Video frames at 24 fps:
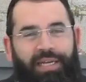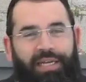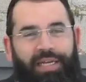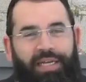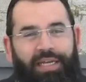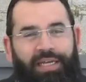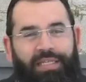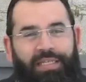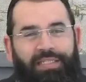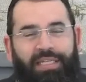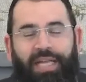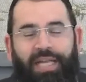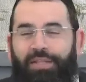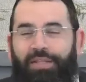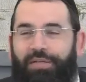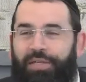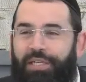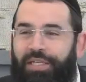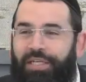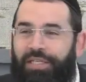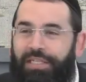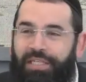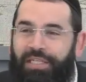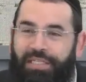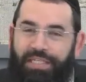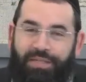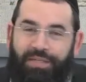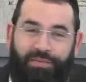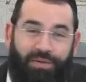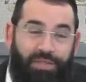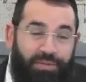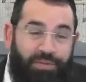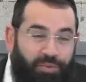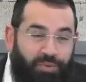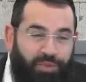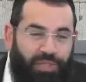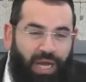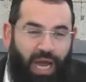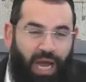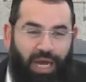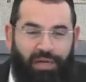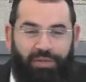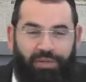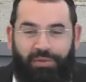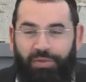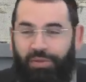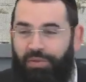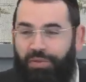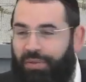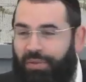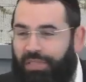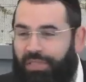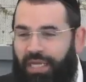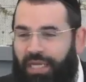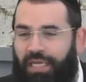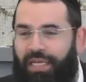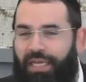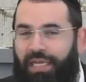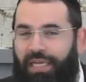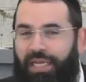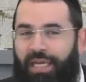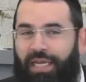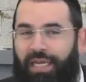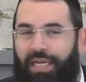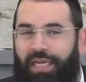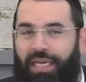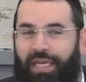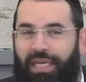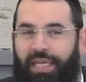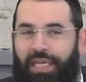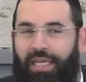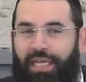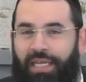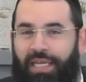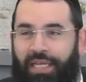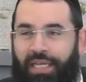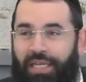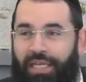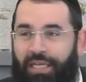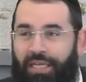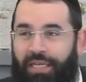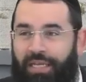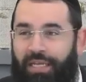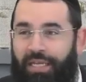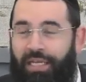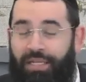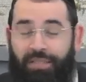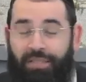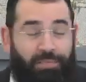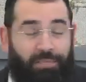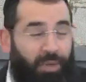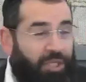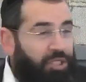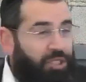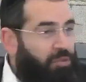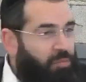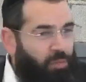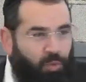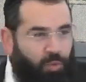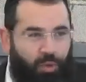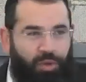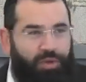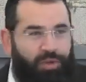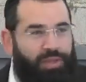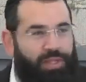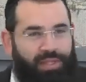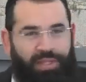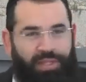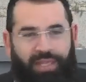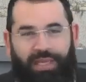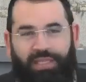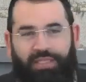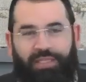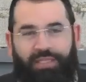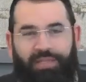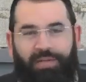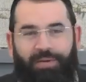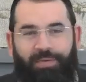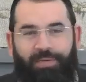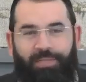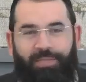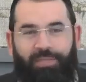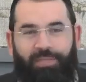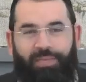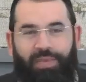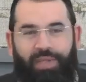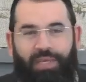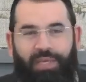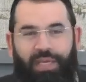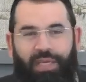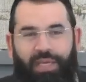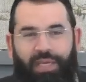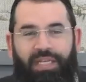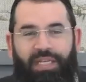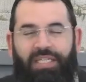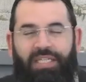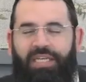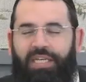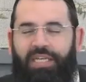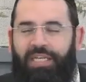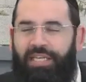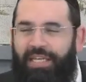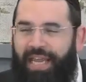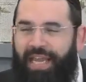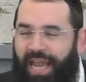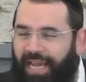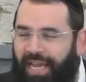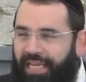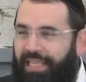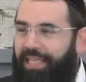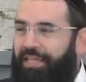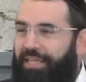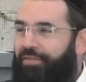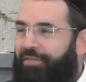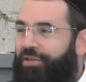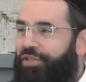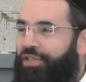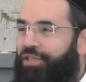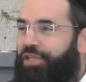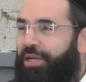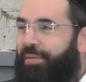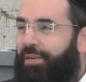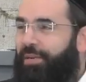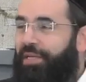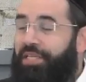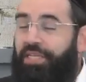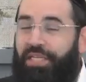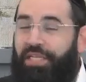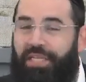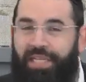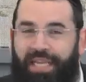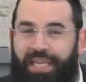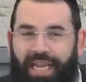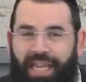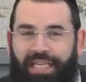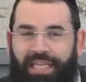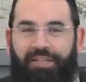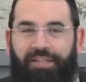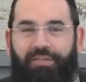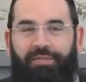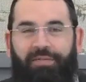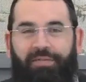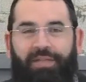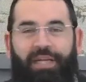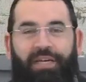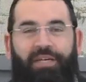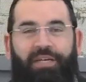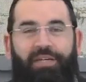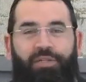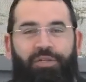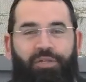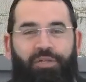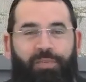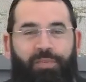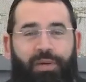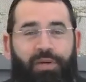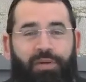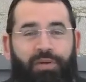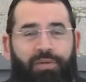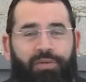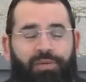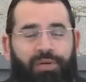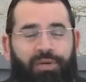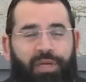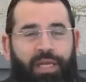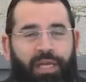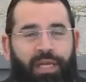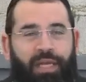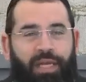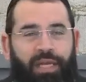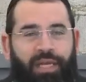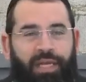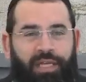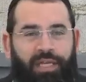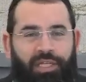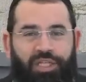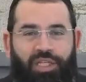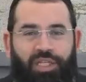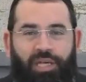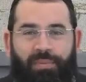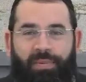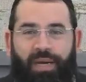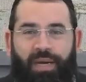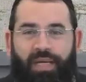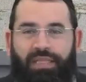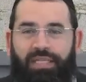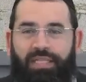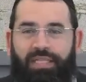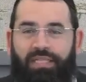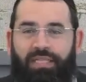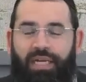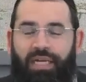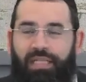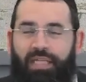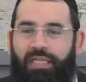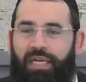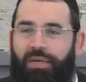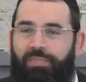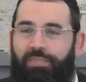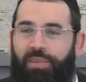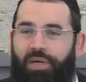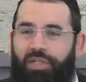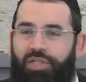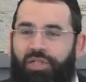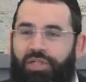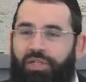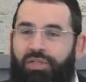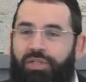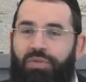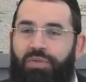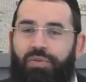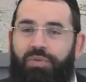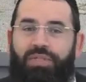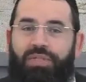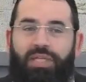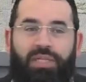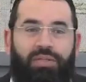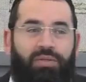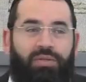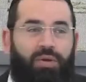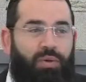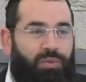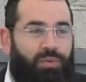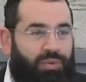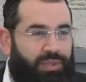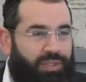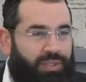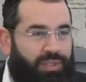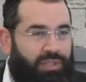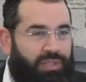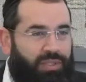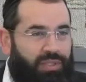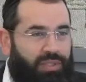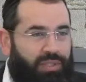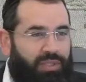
He's not looking to see what's mutar to do. It's much more than that. He's connecting with Shabbat. He's connecting with HaKadosh Baruch Hu. His Shabbat is not a bunch of do's and don'ts,